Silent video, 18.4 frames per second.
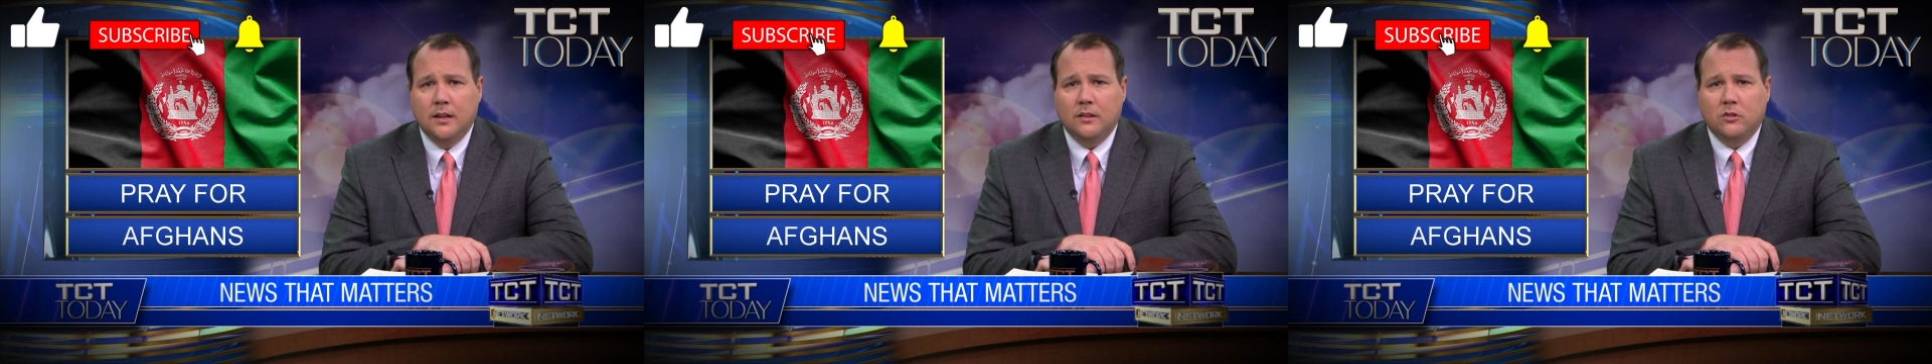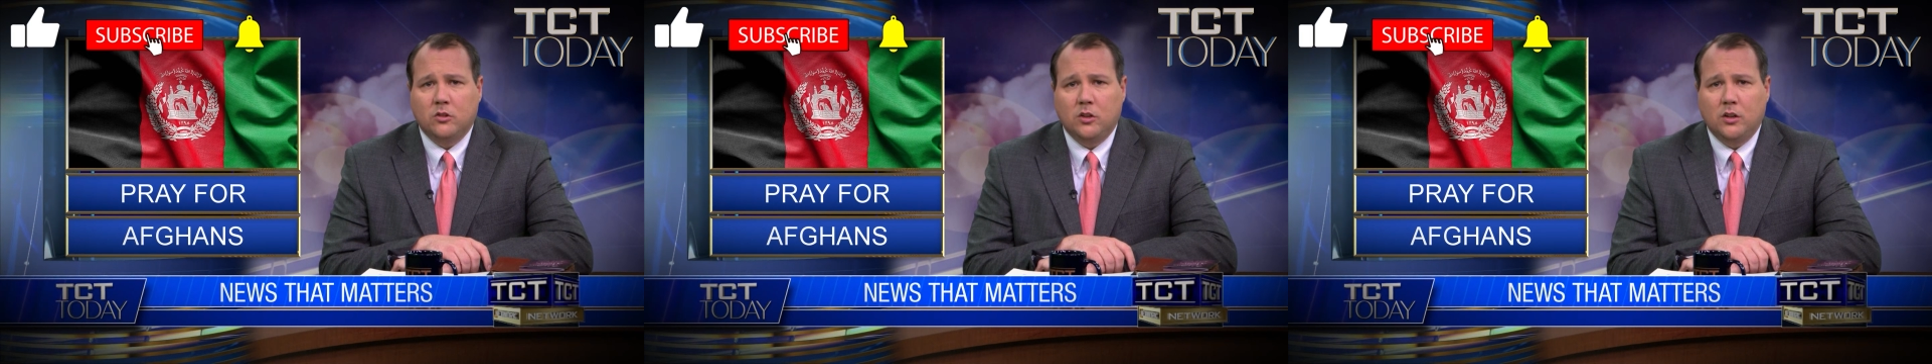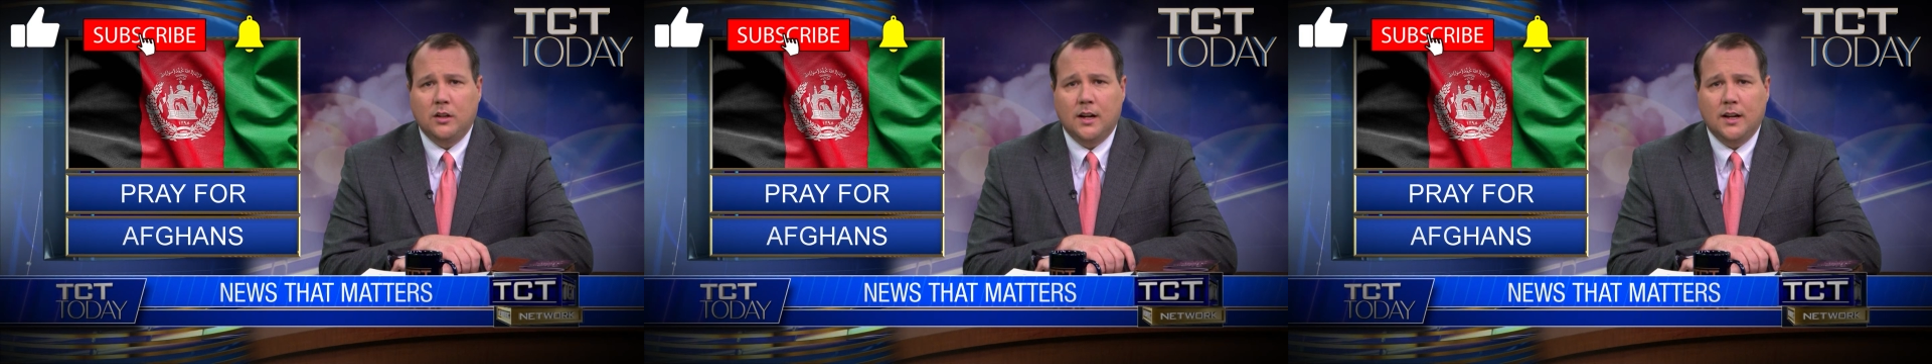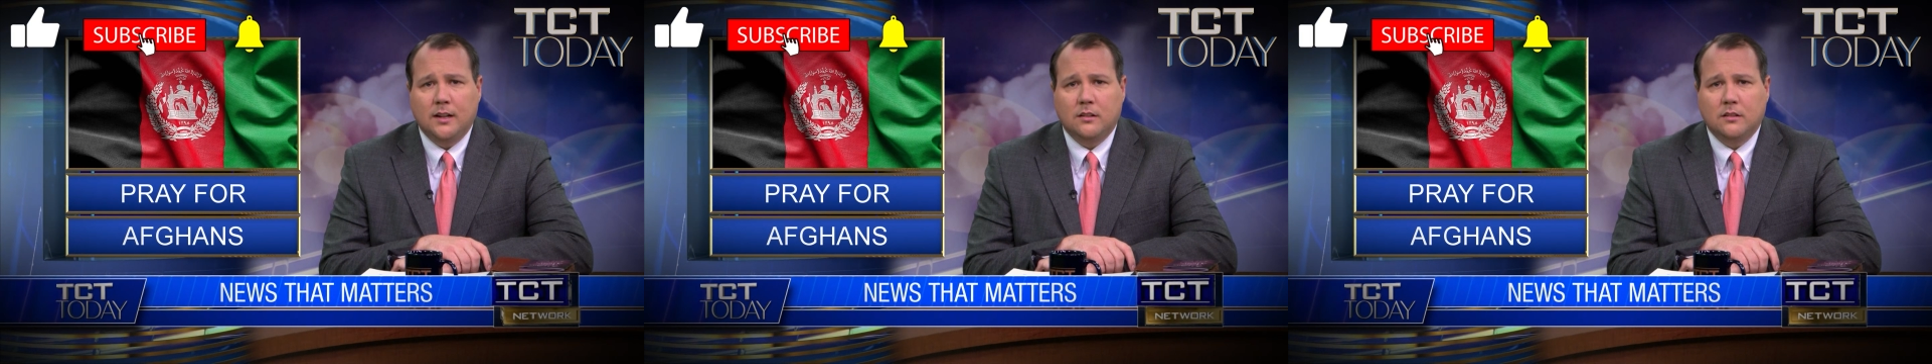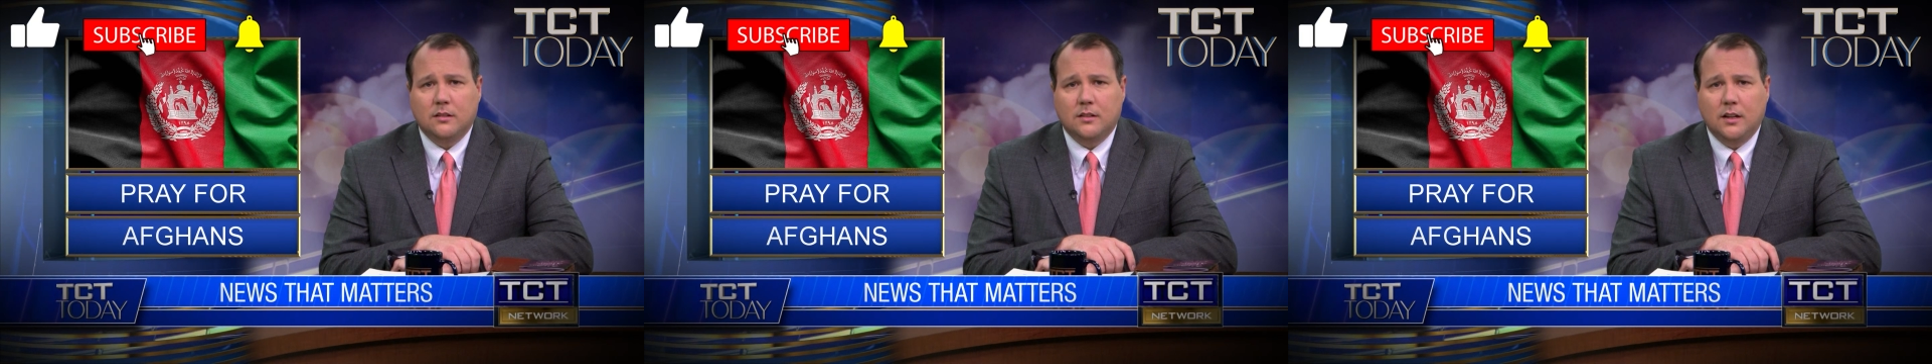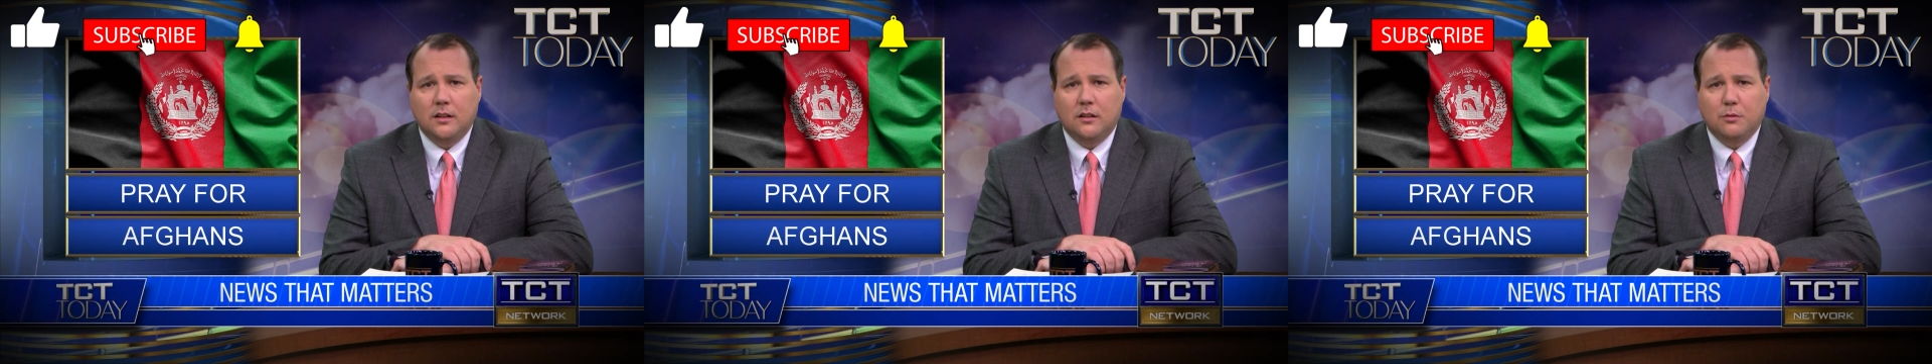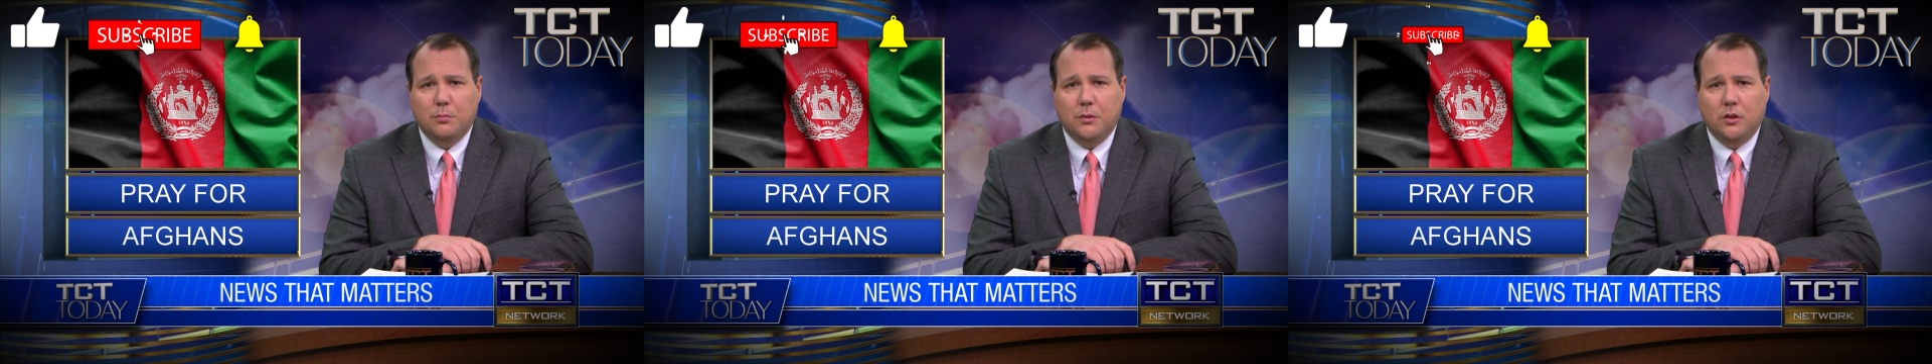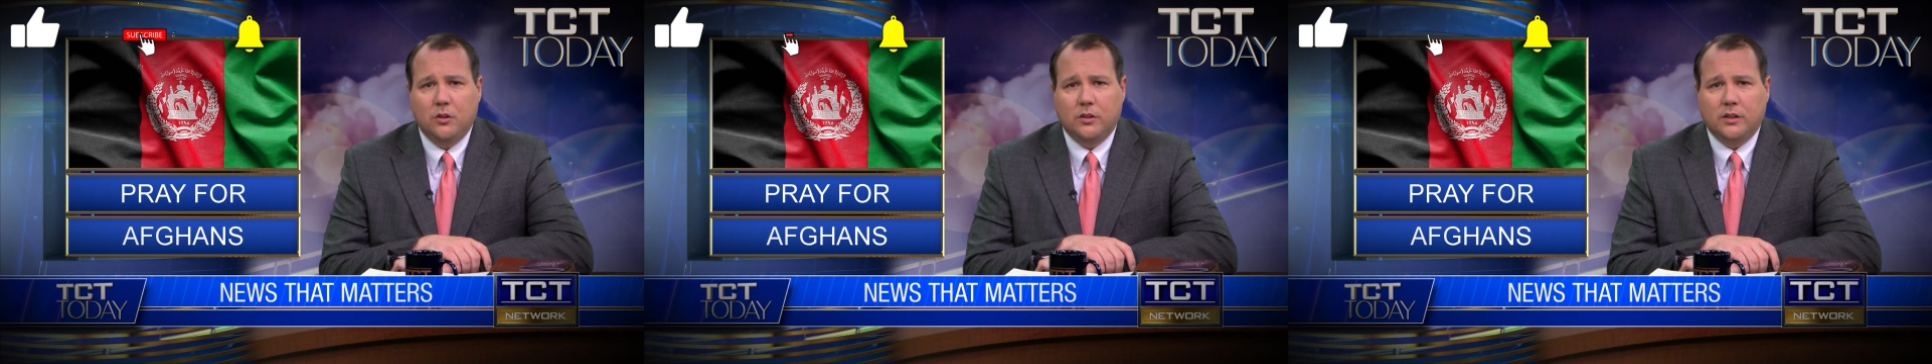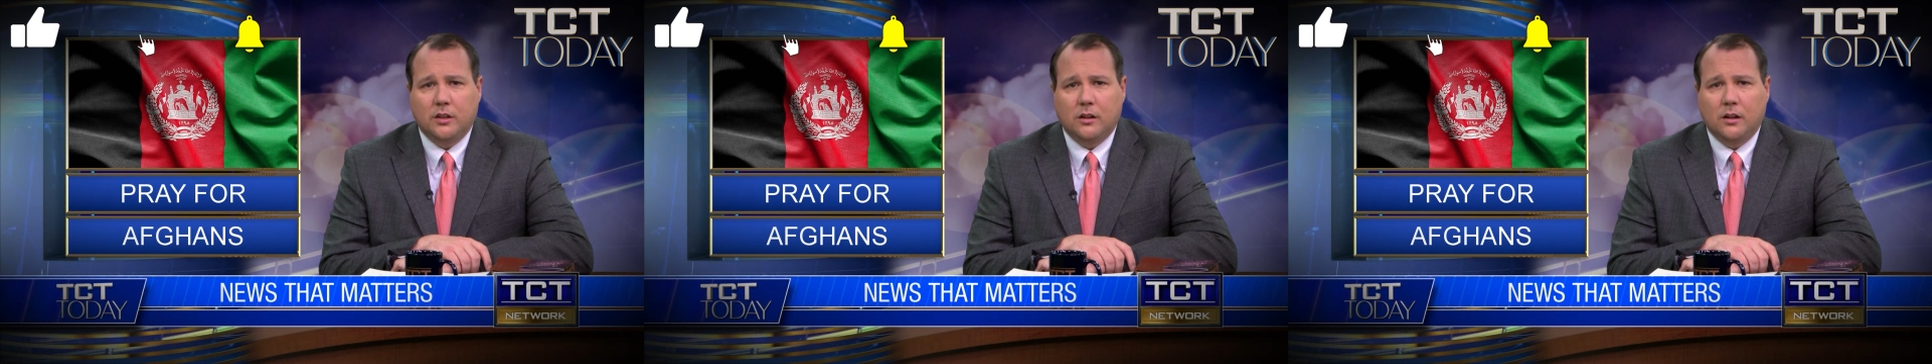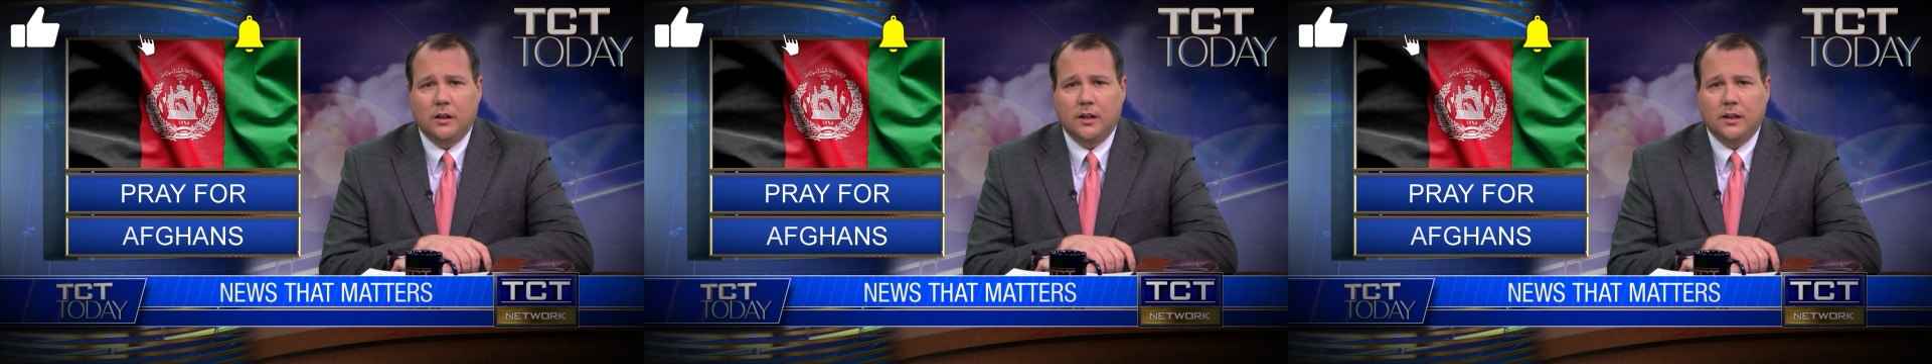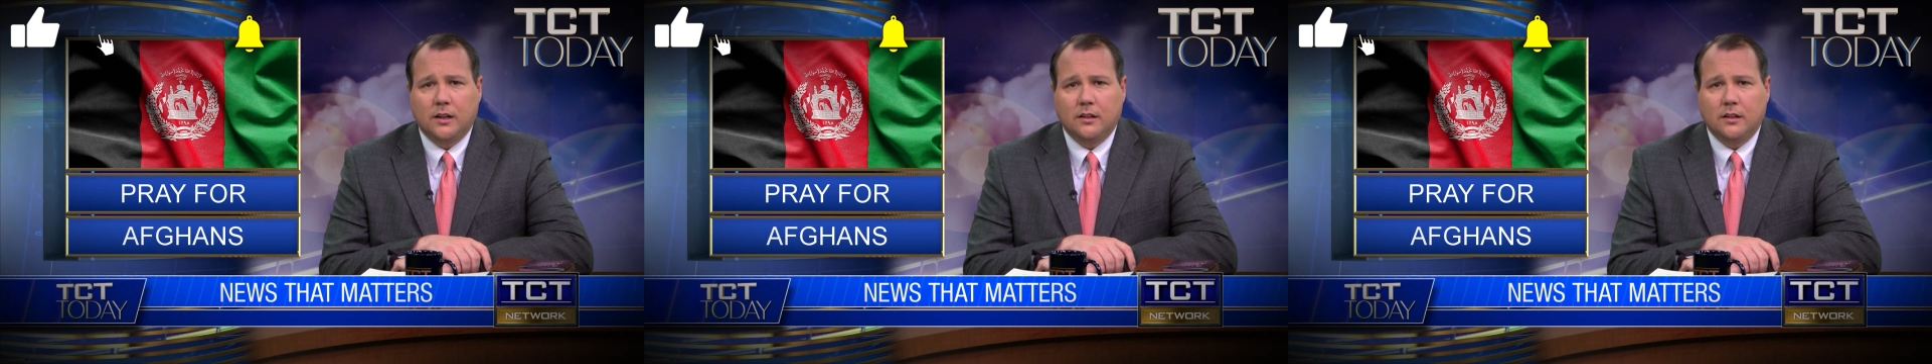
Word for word: as the United States military